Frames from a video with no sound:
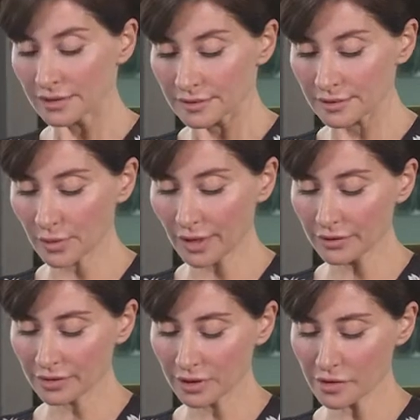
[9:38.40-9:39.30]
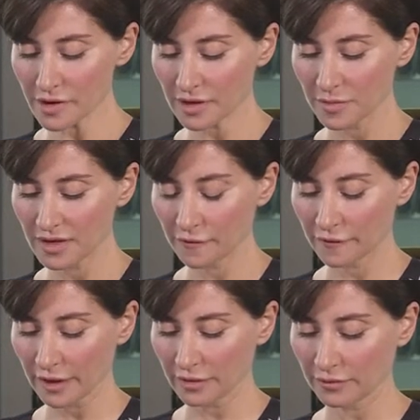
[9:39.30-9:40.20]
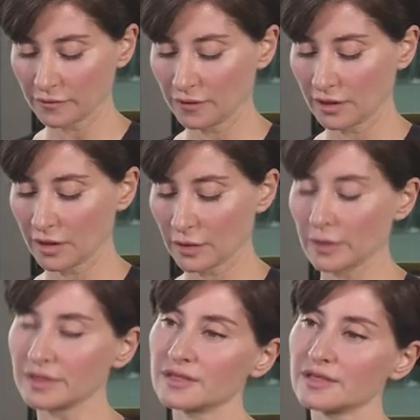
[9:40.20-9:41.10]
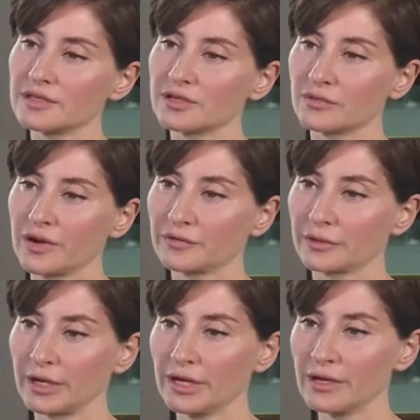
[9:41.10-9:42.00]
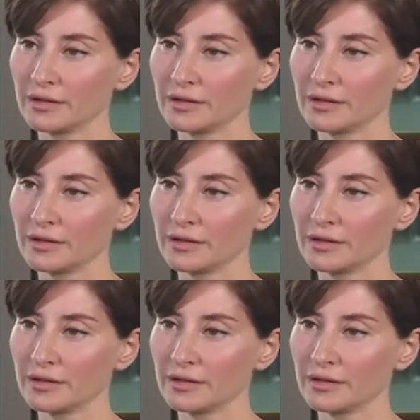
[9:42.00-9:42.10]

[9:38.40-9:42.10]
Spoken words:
So I know that you're not a big fan of the video assistant referee,